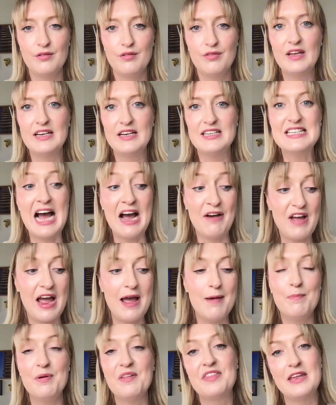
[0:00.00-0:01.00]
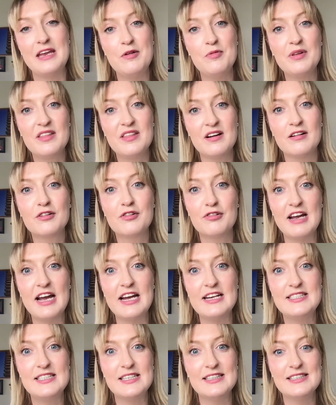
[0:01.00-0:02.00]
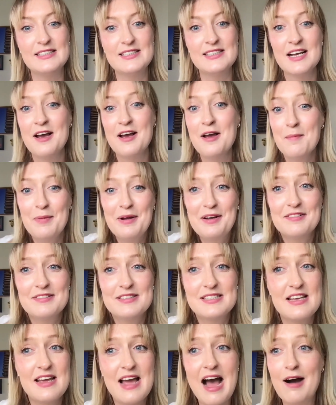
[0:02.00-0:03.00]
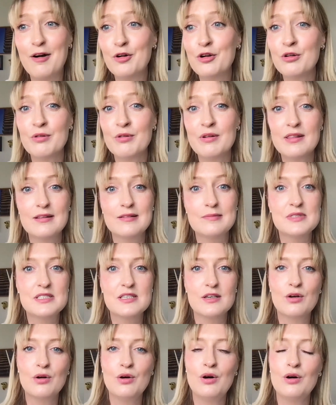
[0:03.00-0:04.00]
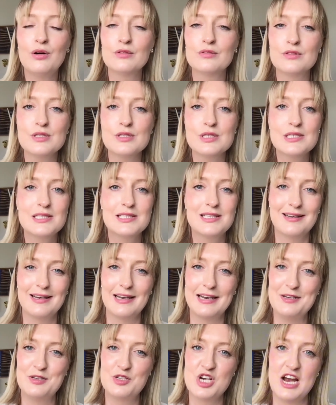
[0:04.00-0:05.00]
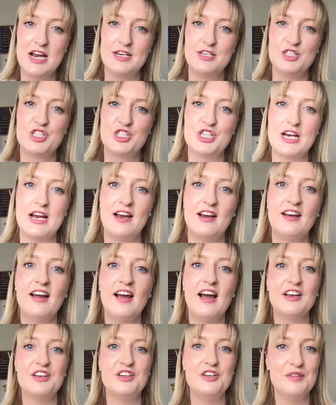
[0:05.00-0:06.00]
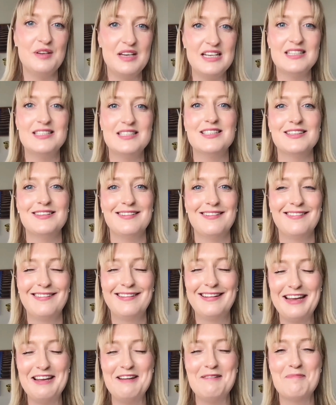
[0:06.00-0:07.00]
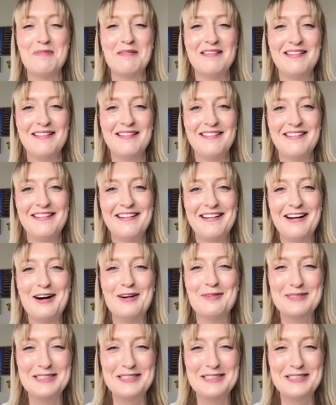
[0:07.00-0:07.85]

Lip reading: thing, to have empathy with our creators, because the algorithms are constantly changing and you need to keep up